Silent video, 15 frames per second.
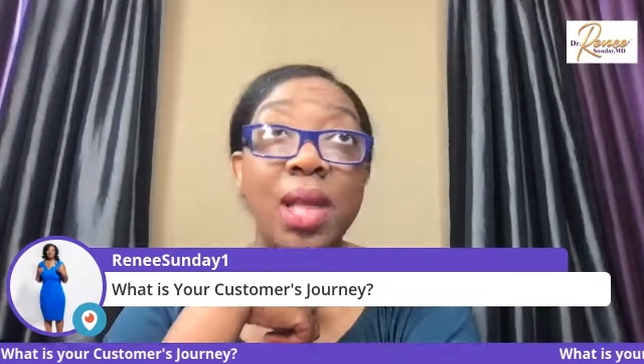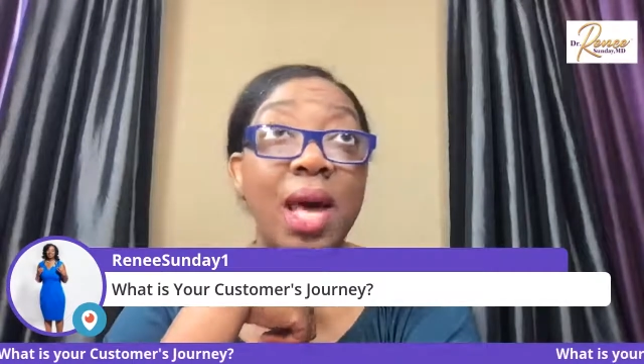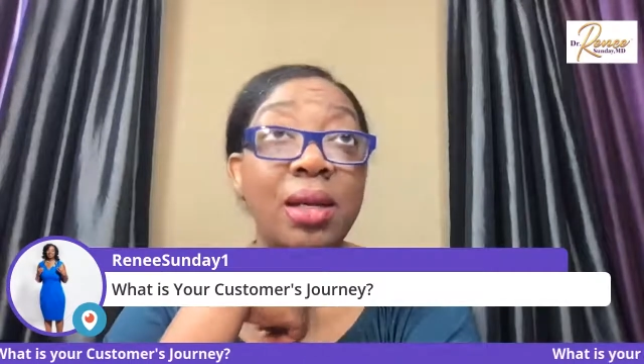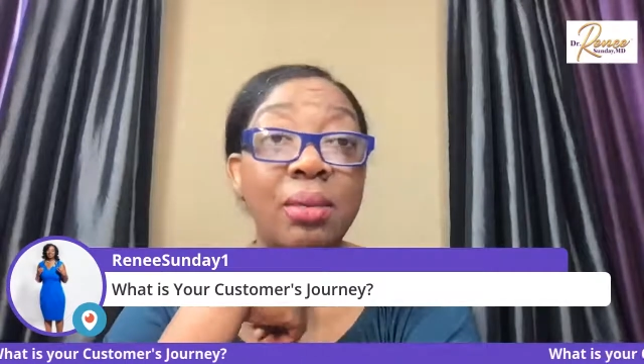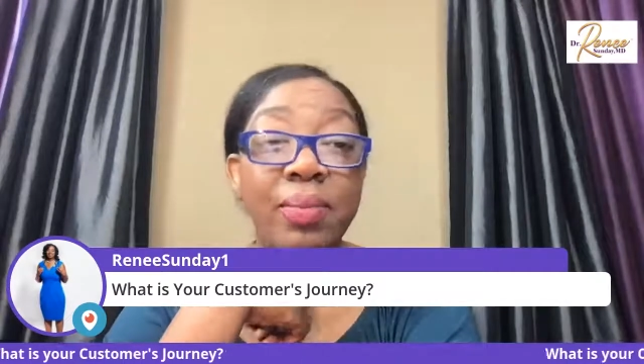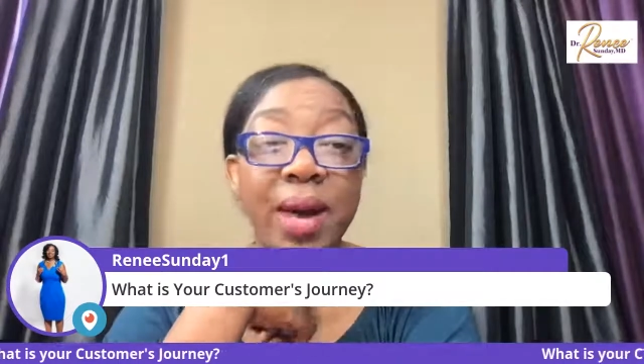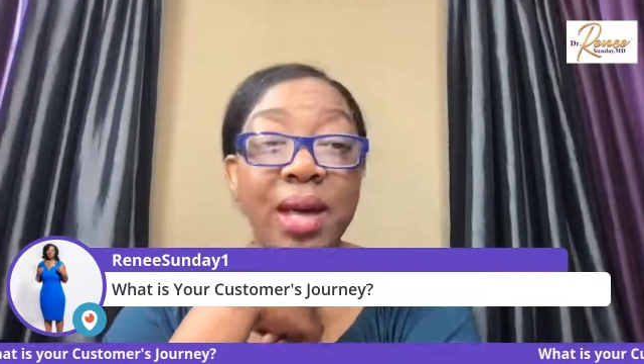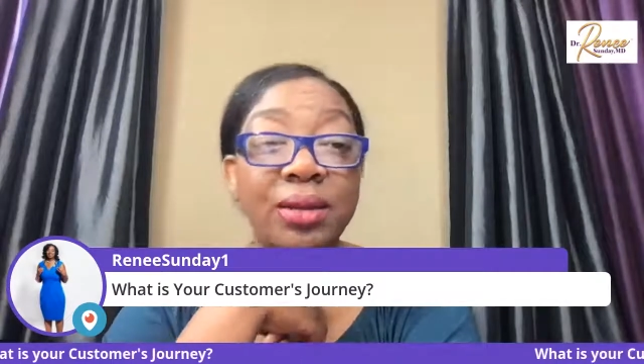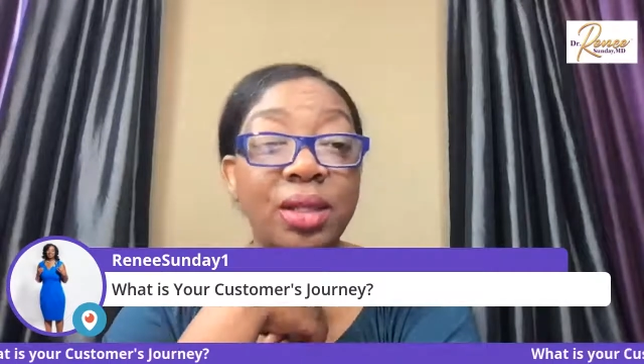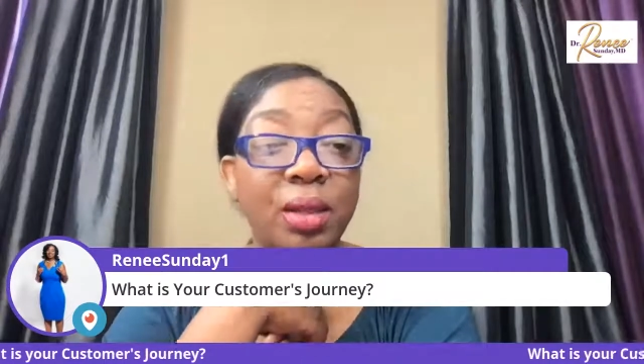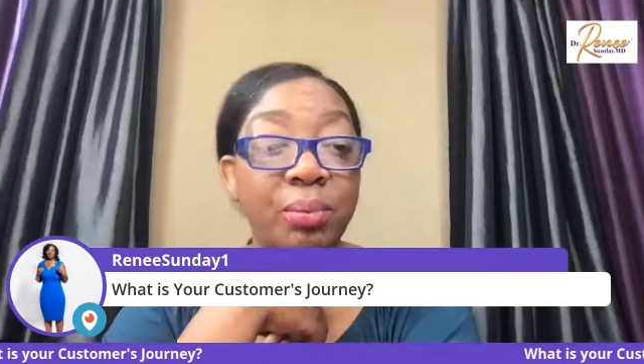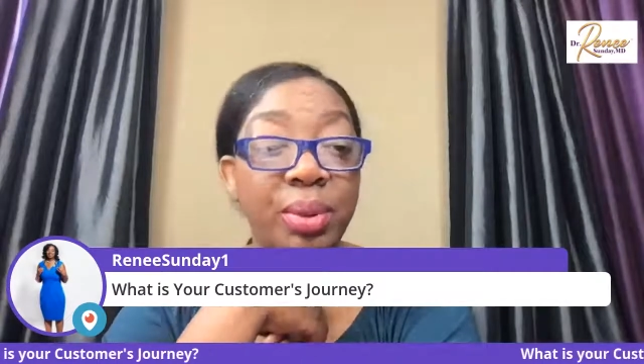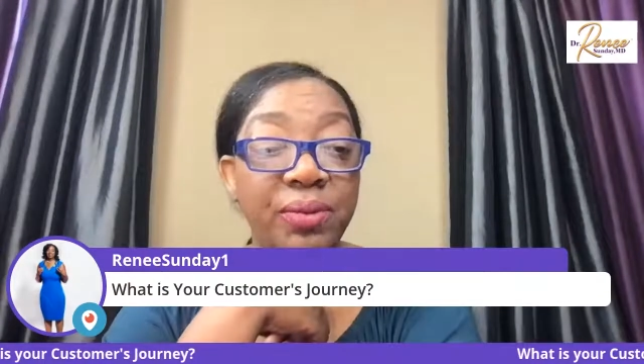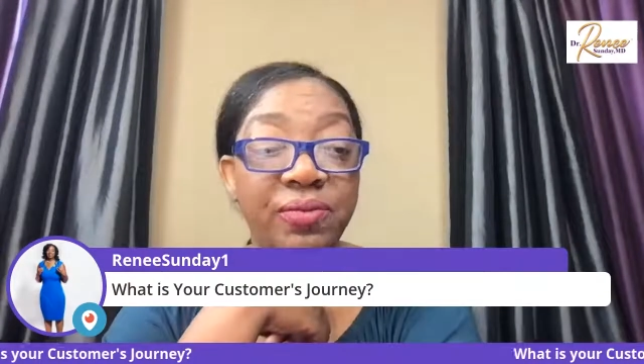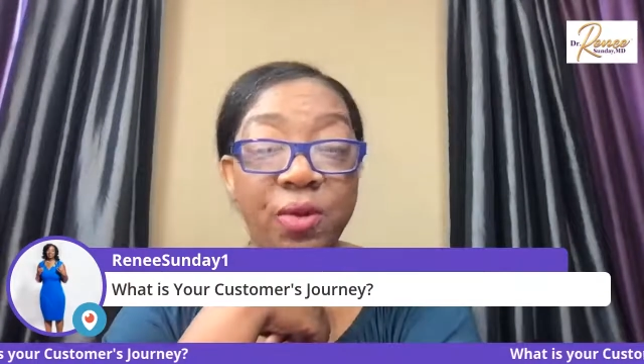lot about
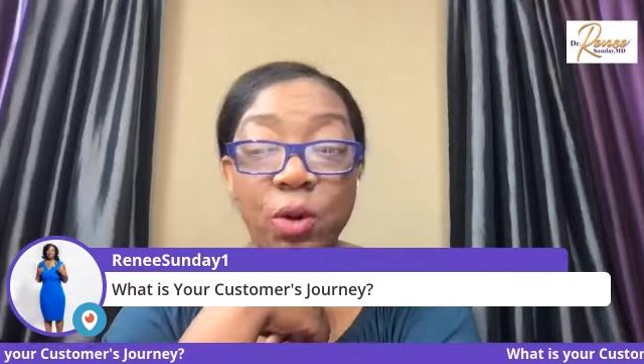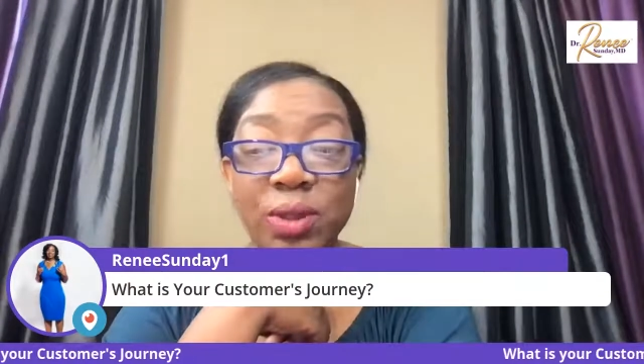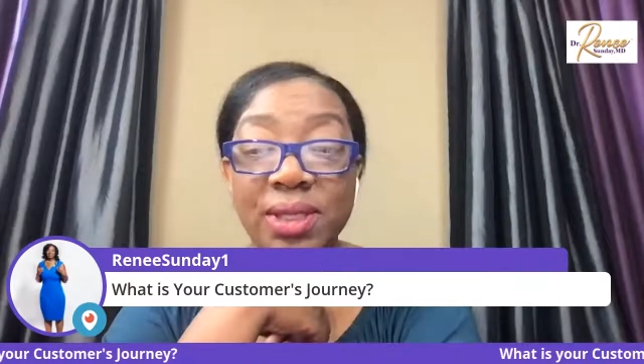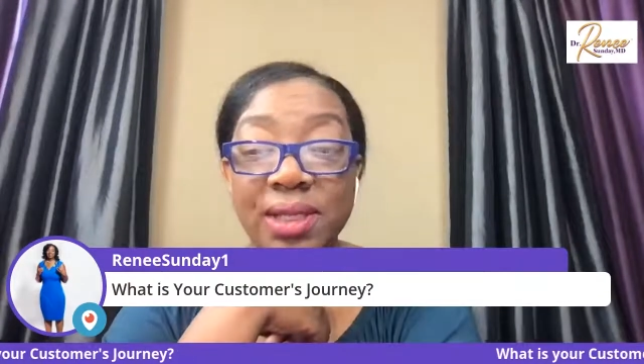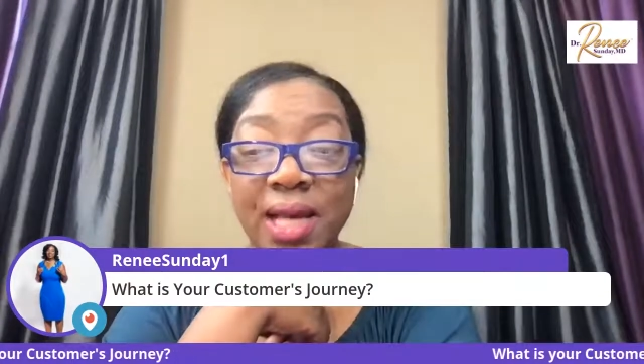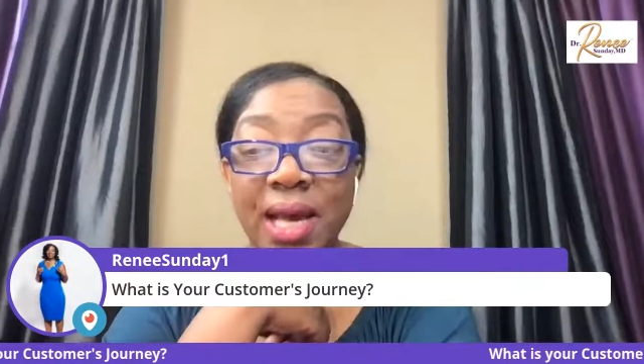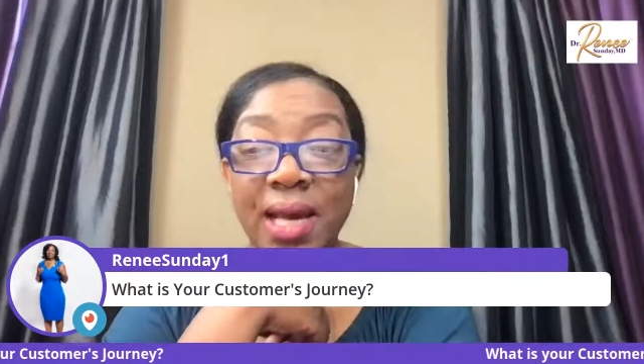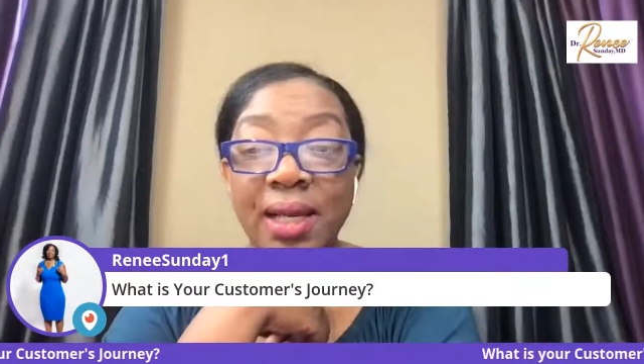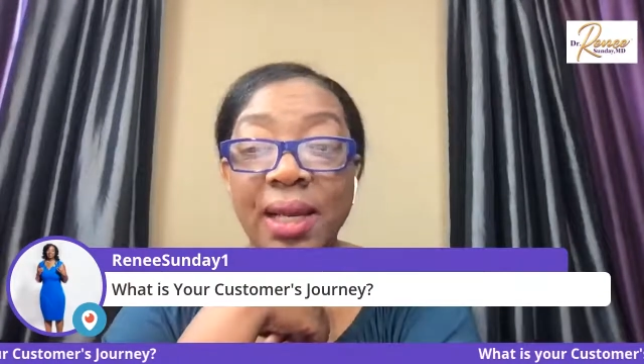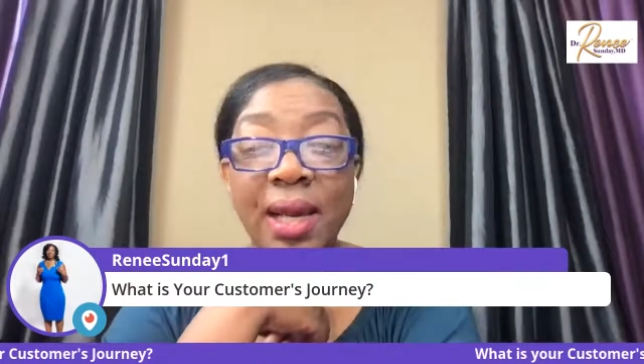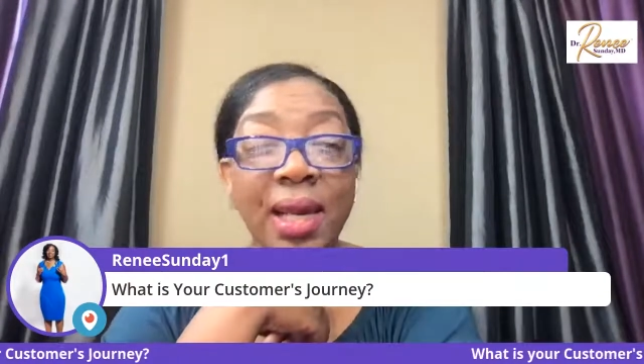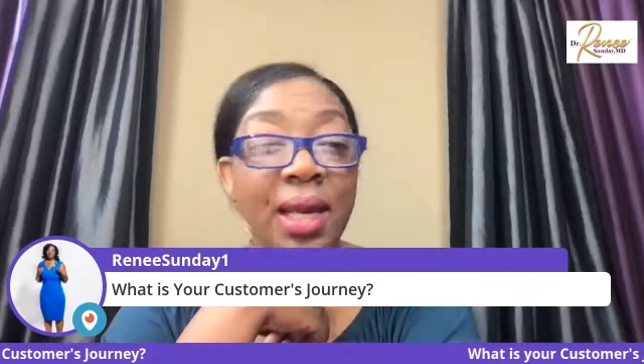the before side,